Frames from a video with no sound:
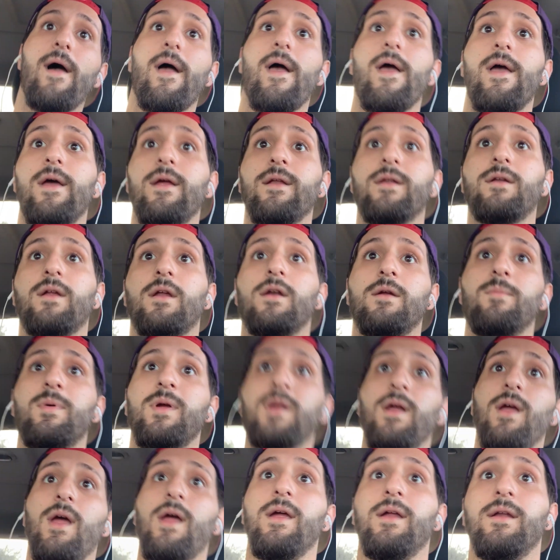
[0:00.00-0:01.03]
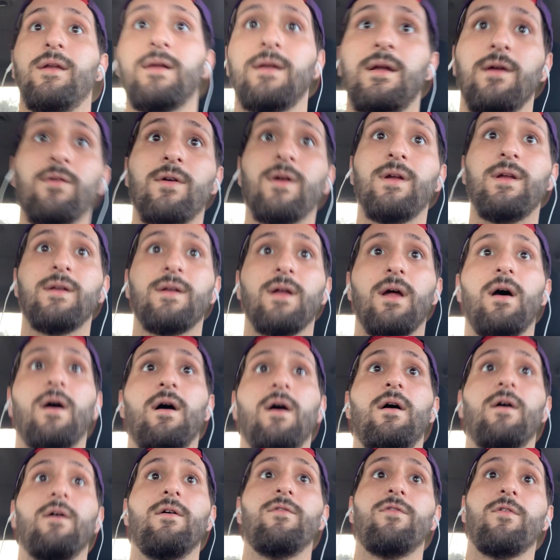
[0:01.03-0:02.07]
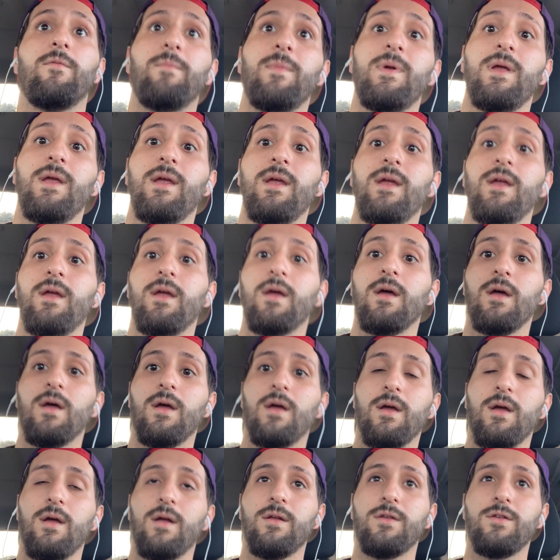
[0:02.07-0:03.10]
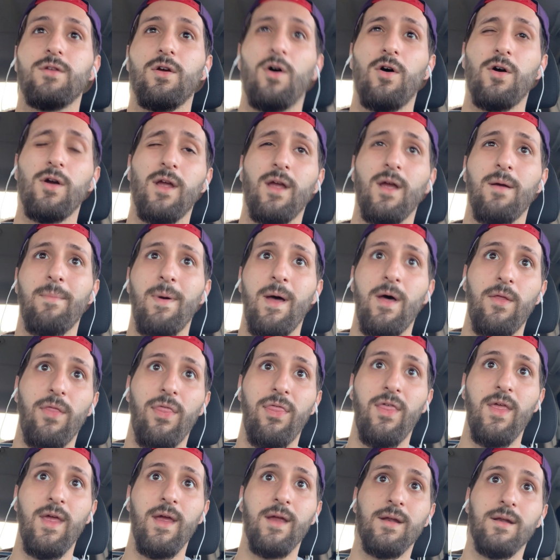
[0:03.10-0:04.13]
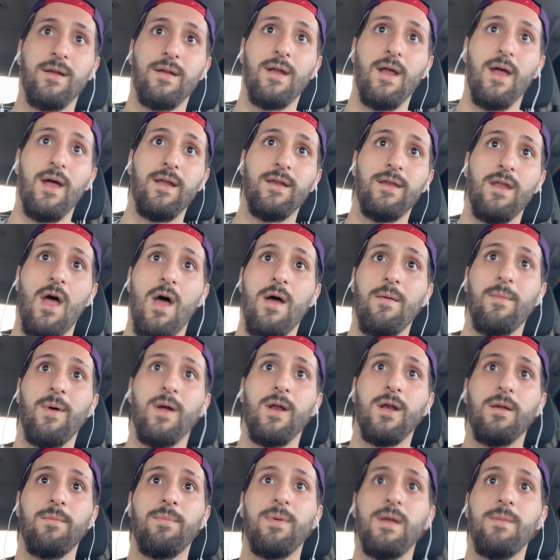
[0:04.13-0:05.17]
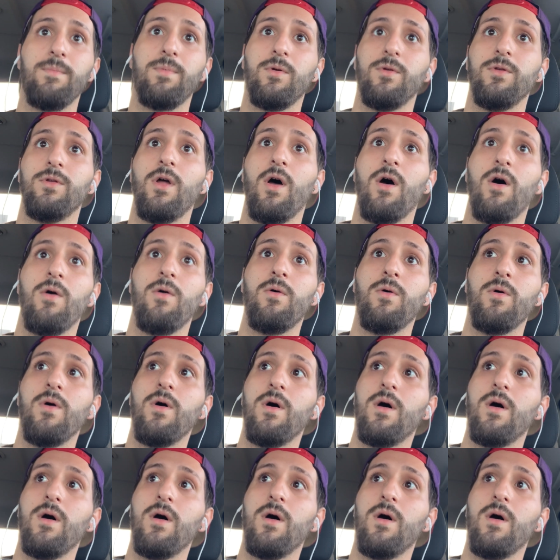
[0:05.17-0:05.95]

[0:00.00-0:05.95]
It's going to be a series of me talking about things that not many people know,